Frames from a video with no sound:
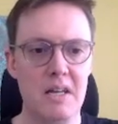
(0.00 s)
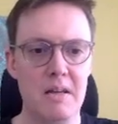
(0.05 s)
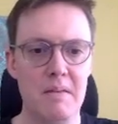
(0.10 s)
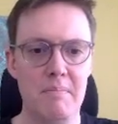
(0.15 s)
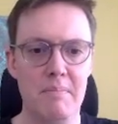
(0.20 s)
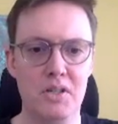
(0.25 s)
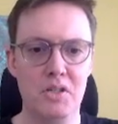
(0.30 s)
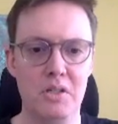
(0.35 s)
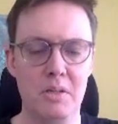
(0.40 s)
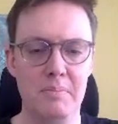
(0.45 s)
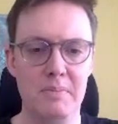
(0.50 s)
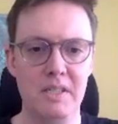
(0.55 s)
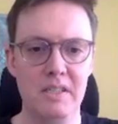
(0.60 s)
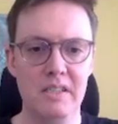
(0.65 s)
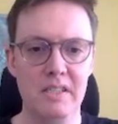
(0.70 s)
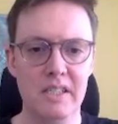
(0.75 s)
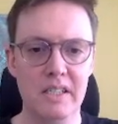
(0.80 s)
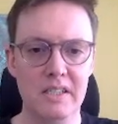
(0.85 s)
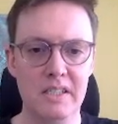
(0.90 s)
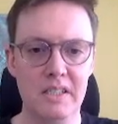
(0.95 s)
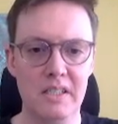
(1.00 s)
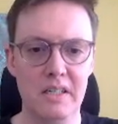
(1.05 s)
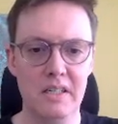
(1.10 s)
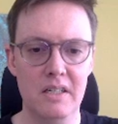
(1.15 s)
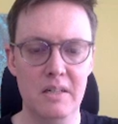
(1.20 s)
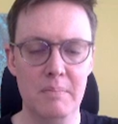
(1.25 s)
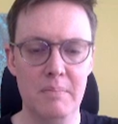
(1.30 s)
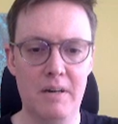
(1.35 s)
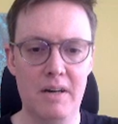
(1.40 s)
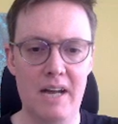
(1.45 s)
bishop d6 here,
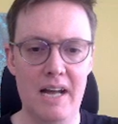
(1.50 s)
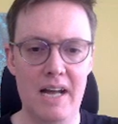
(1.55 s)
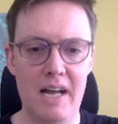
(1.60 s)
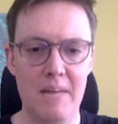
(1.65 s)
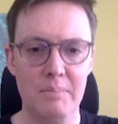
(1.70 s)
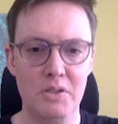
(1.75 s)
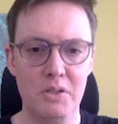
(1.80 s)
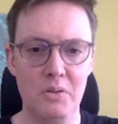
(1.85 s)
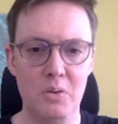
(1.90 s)
perhaps,